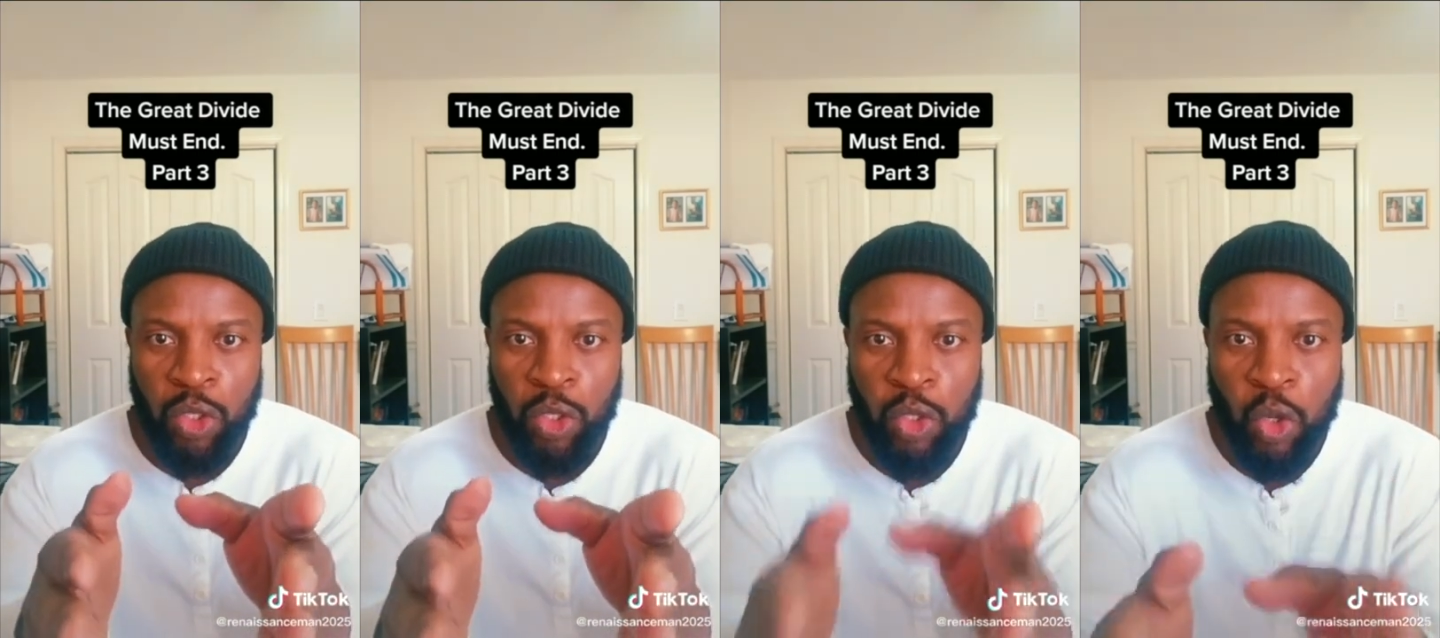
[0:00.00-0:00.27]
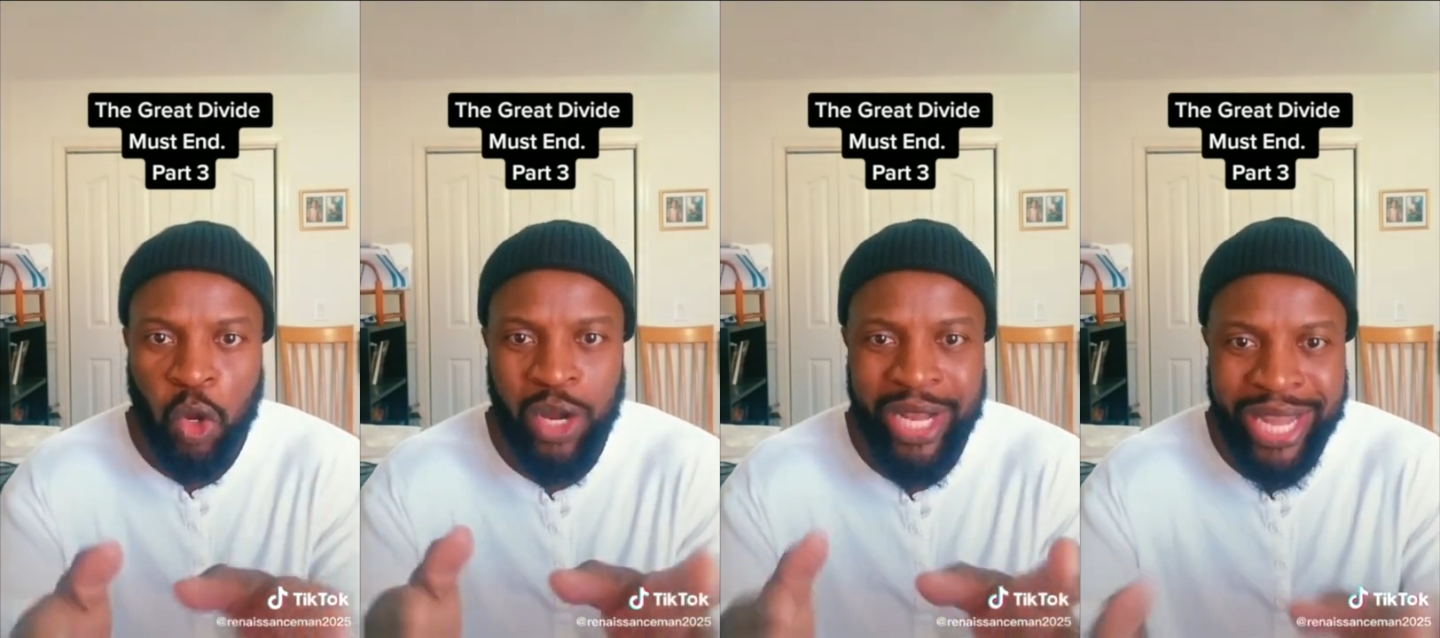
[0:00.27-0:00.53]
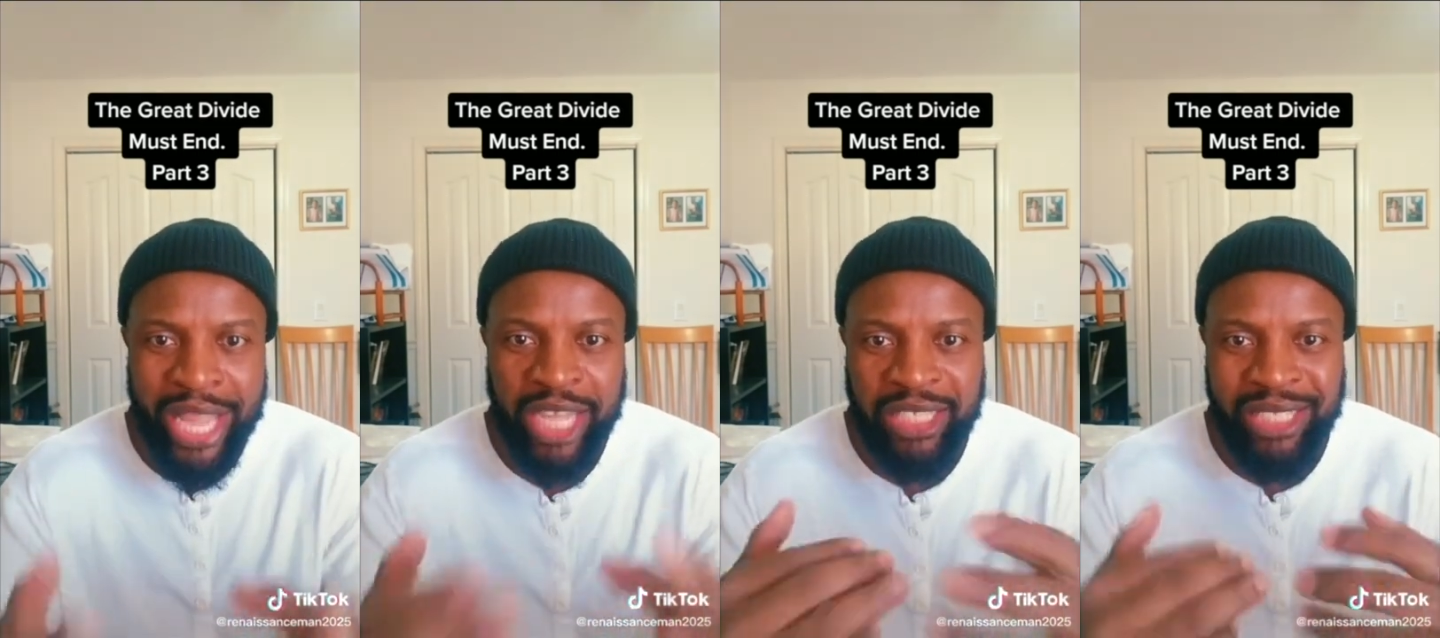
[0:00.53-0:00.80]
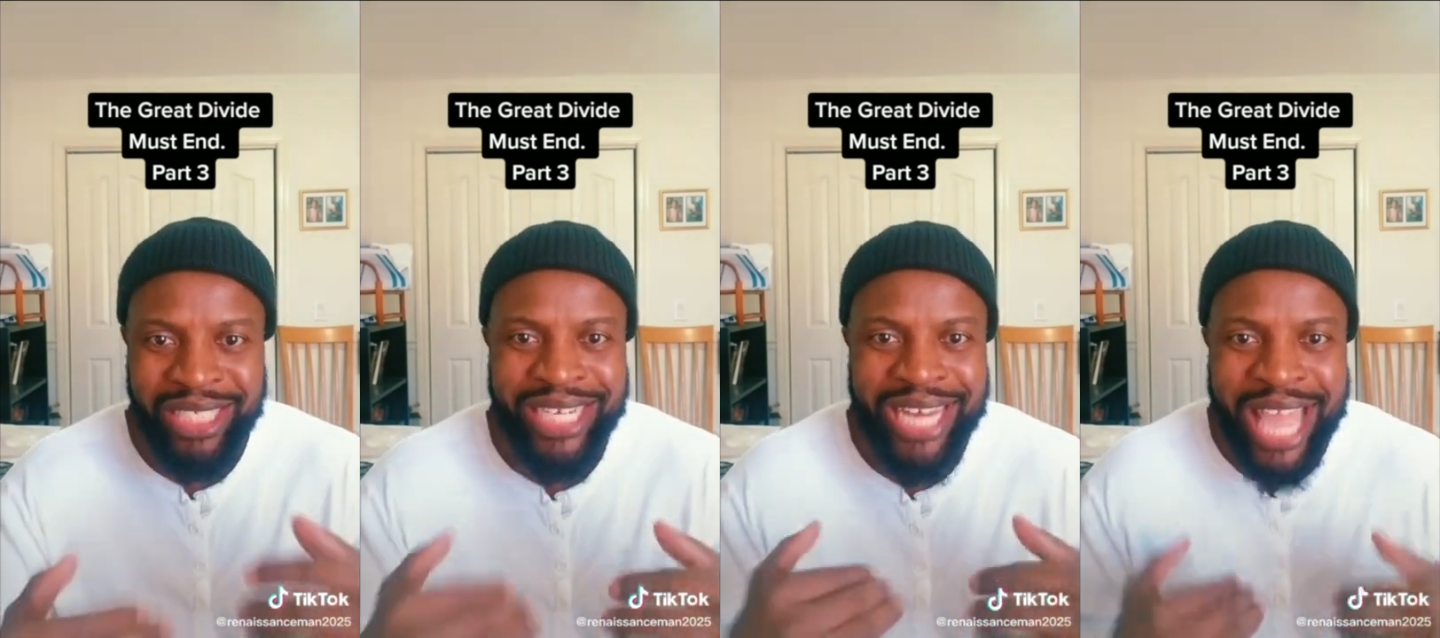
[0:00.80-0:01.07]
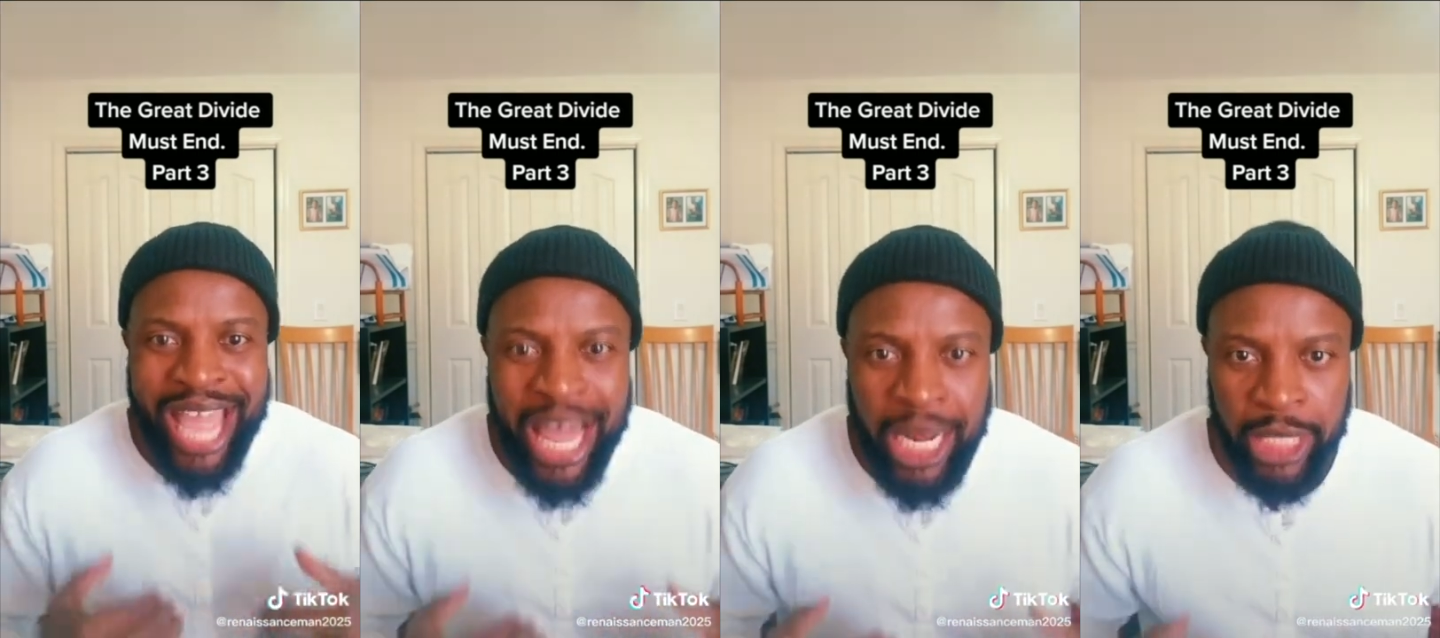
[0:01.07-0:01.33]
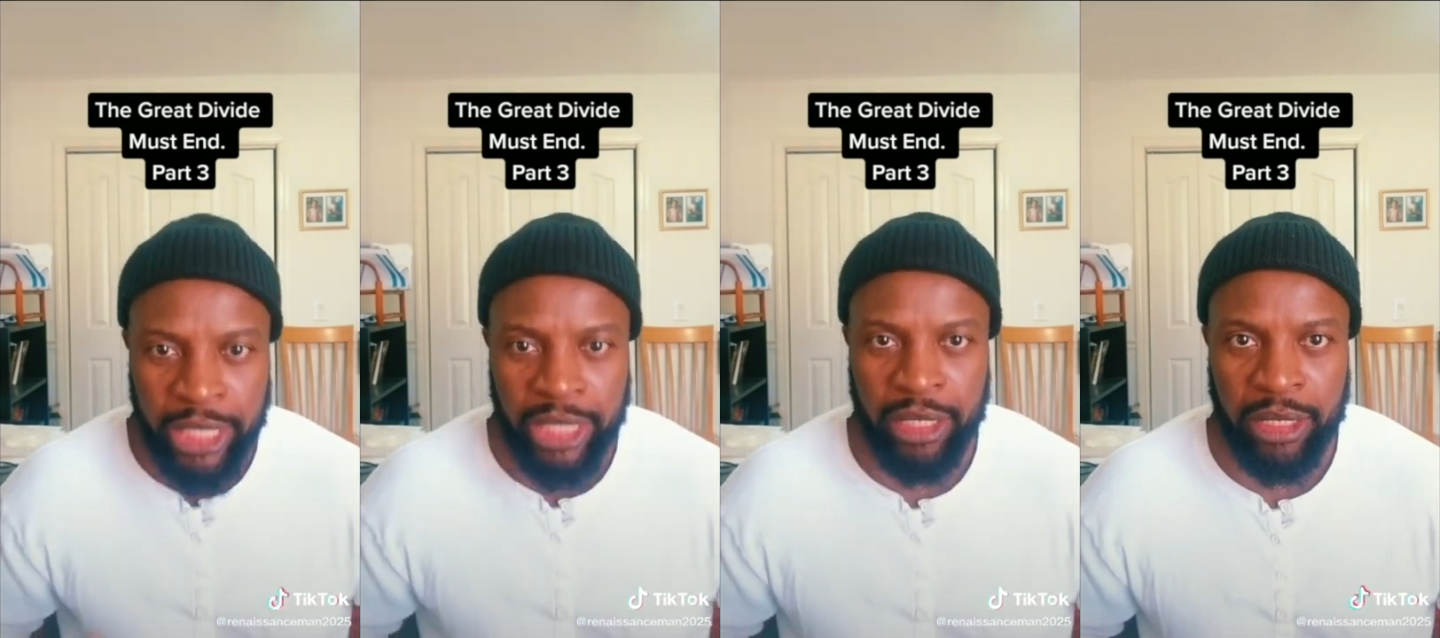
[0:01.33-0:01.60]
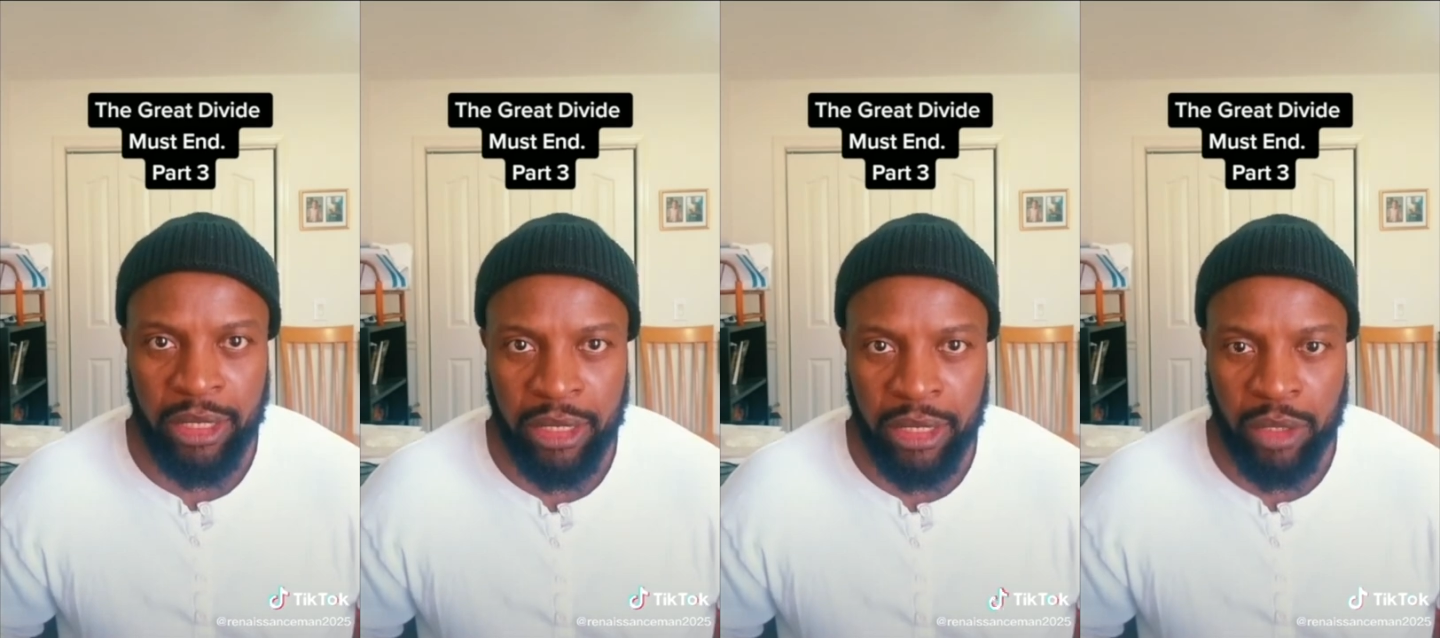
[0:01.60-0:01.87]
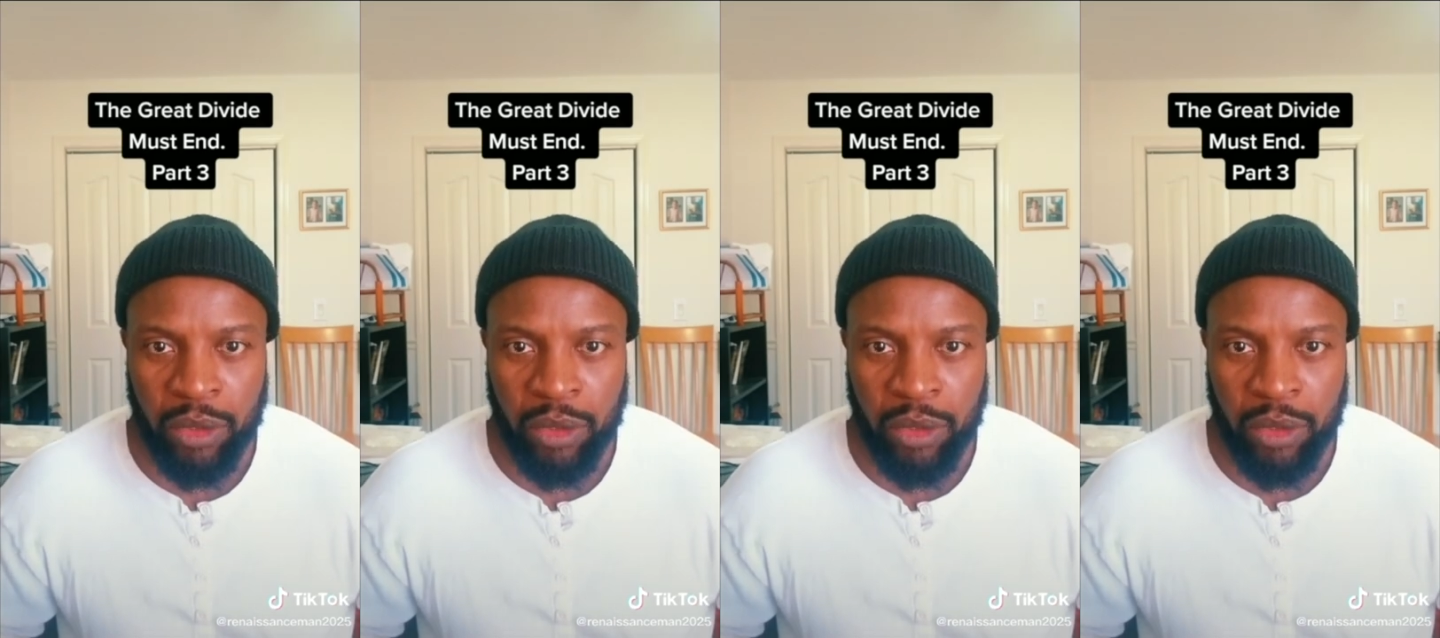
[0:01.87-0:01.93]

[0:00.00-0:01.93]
your nationality